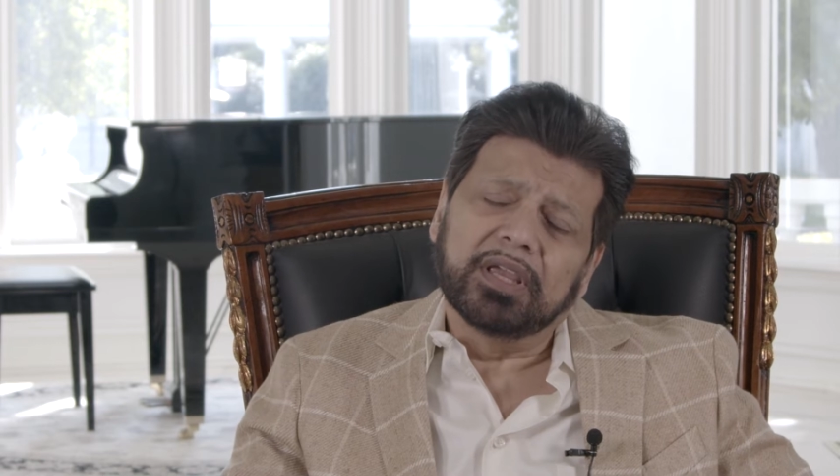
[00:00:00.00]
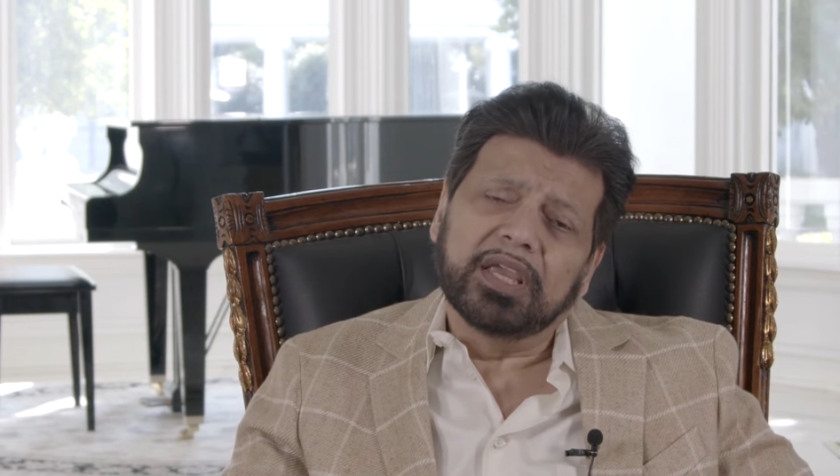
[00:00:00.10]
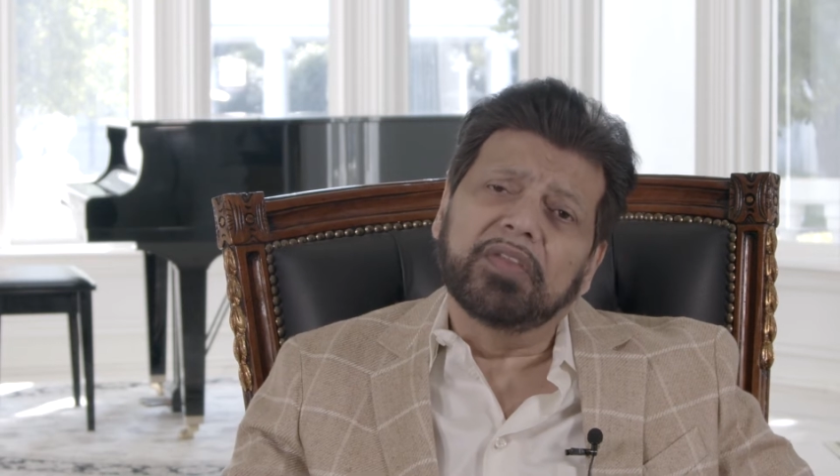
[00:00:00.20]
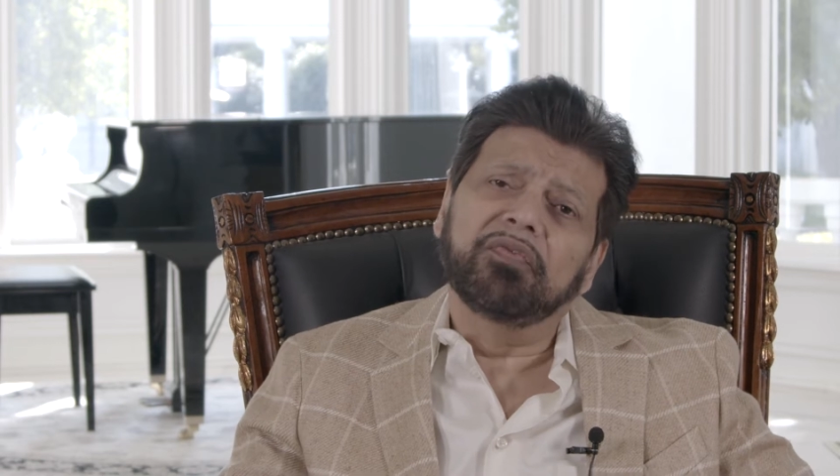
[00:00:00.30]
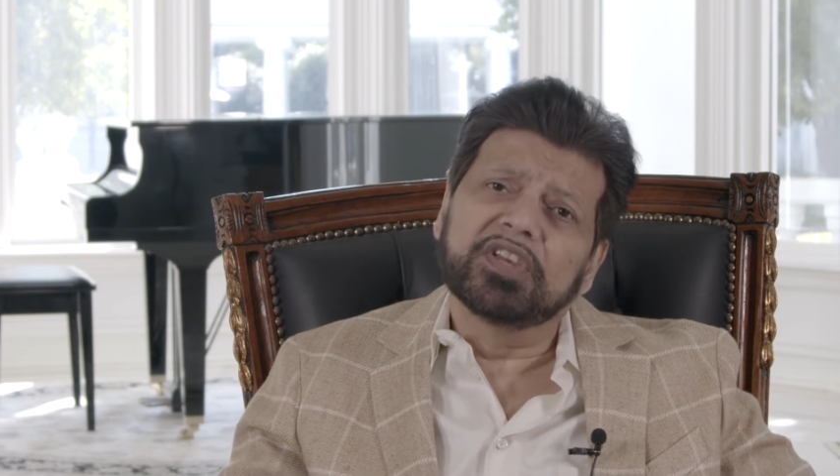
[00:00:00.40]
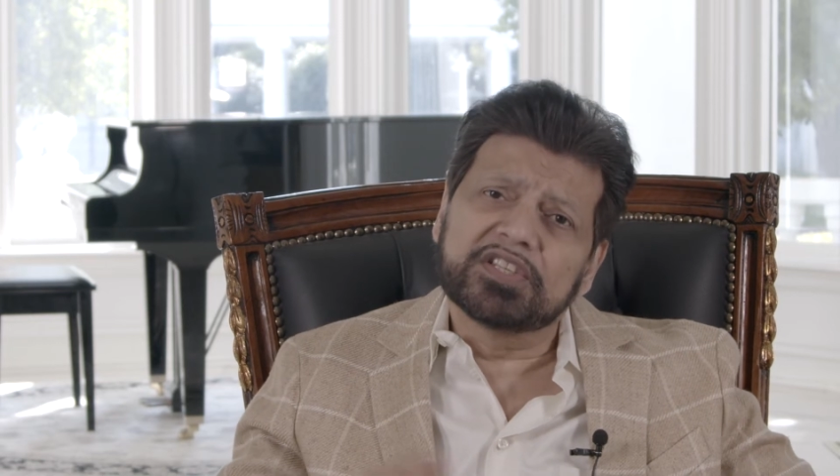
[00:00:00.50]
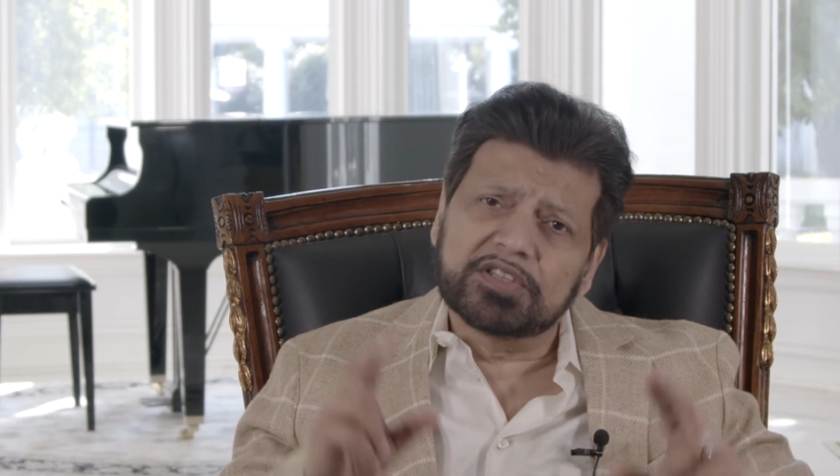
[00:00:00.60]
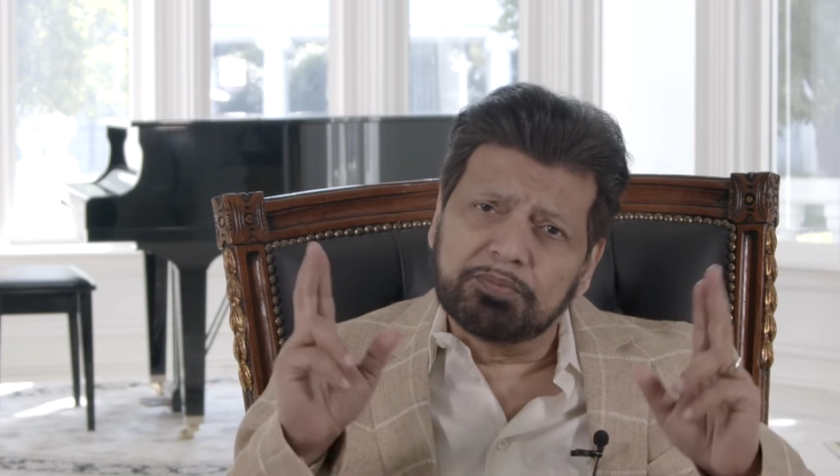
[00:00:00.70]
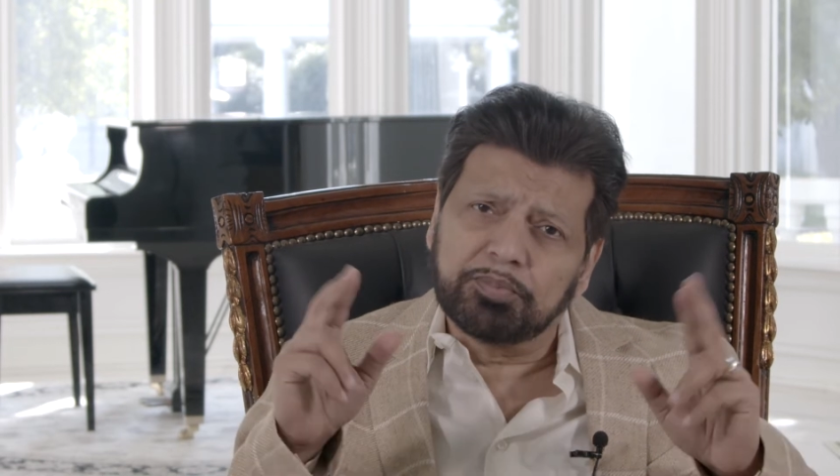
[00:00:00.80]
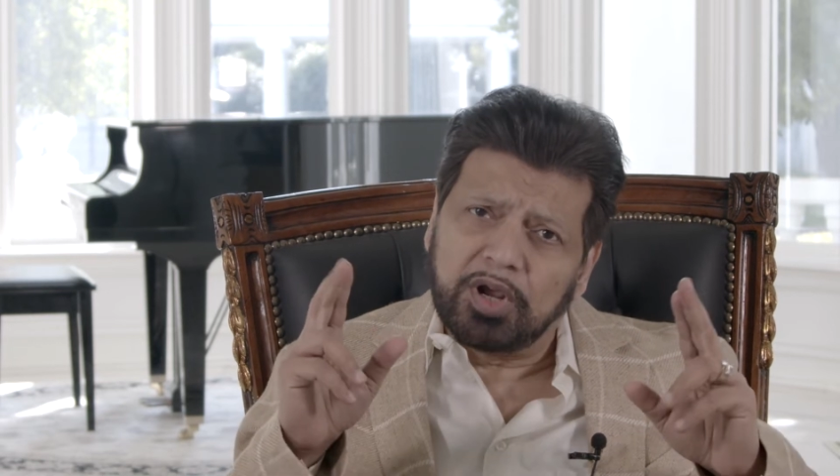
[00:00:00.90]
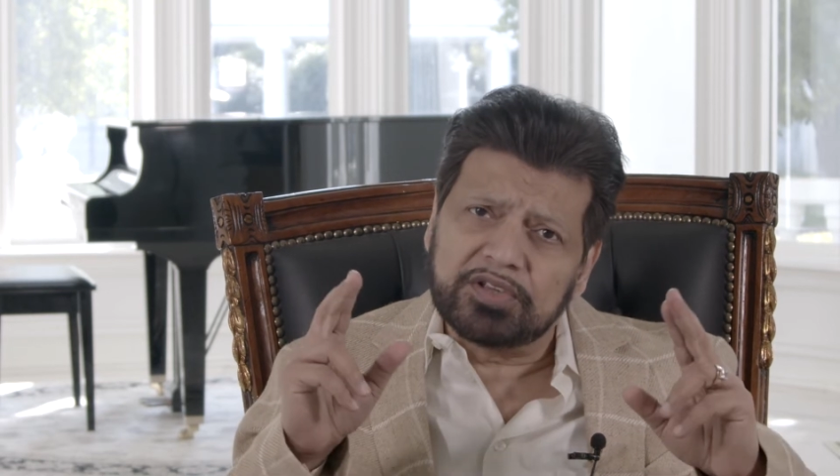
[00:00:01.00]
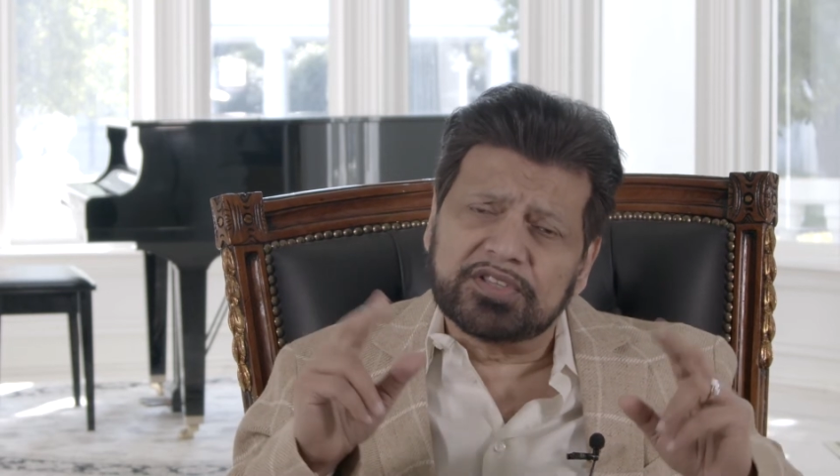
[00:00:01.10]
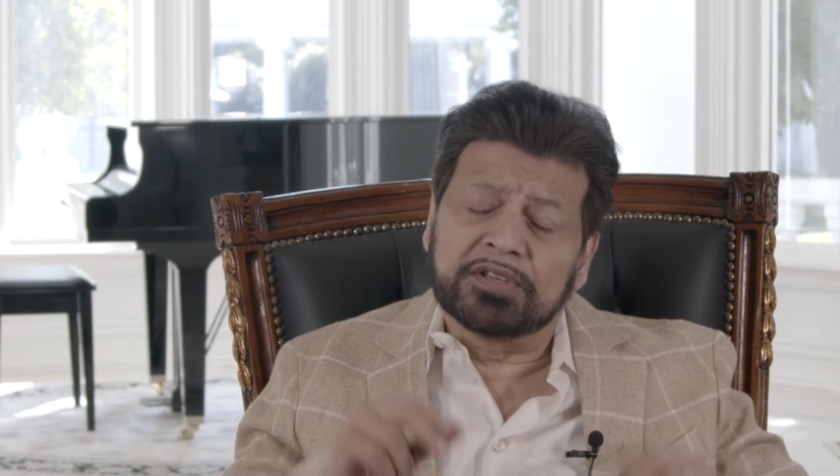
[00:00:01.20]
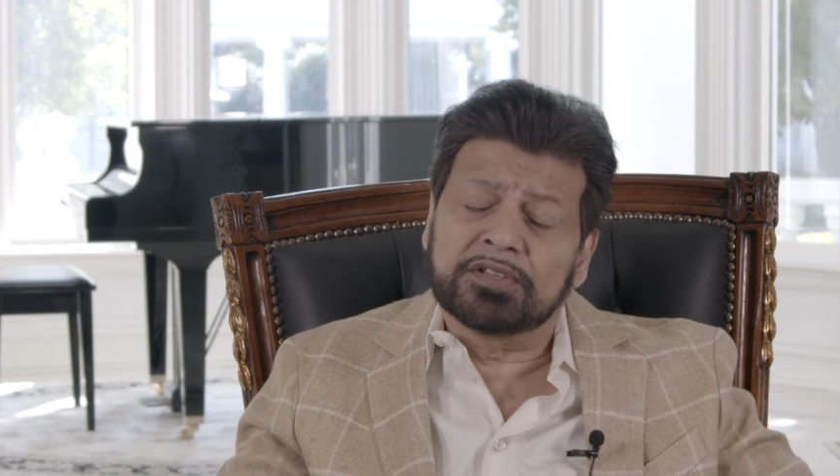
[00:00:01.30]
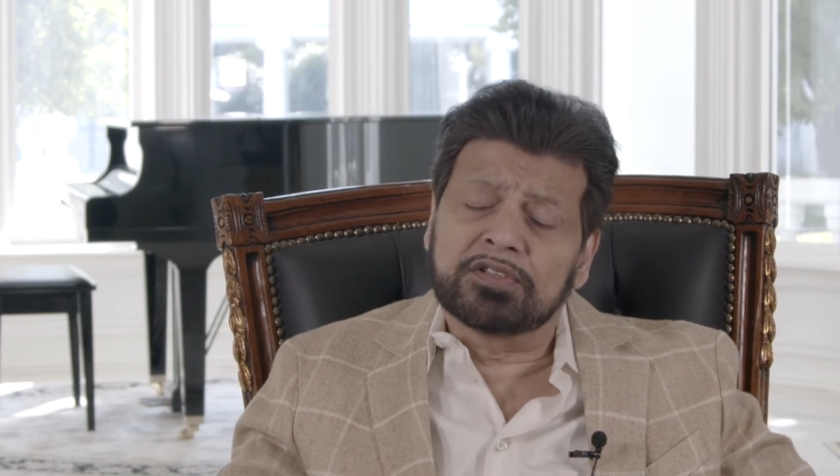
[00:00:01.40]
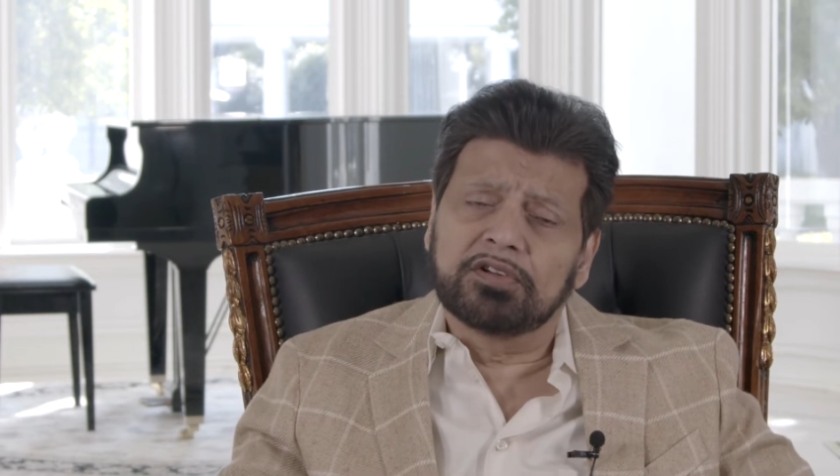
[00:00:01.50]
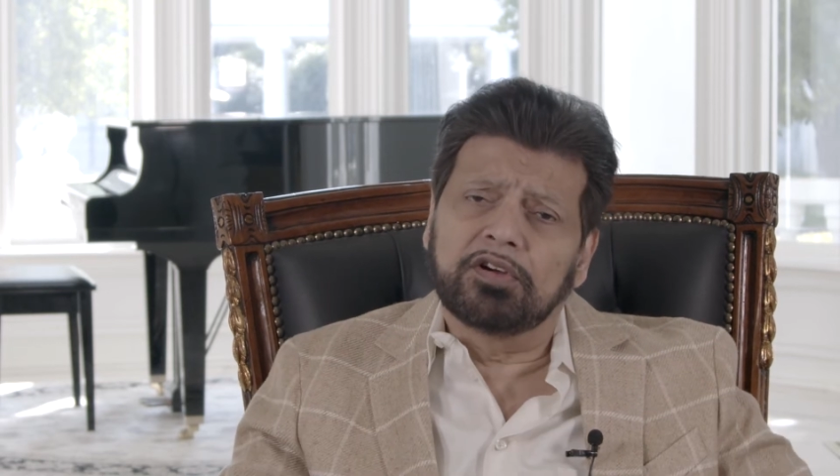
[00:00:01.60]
in this process